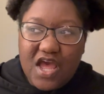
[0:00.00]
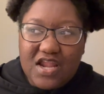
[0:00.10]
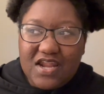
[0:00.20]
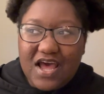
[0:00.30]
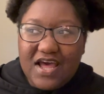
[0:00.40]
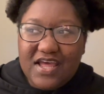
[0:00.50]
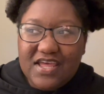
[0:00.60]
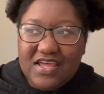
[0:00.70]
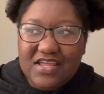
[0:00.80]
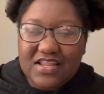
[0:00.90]

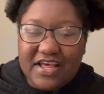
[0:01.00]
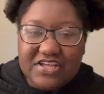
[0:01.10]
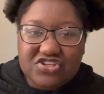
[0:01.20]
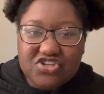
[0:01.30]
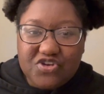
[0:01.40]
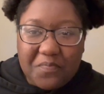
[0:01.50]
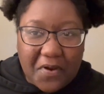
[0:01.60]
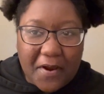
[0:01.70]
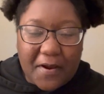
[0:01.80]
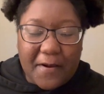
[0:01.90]
Not like
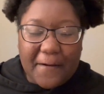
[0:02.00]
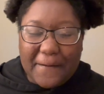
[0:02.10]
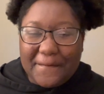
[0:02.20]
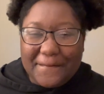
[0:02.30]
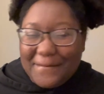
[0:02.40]
super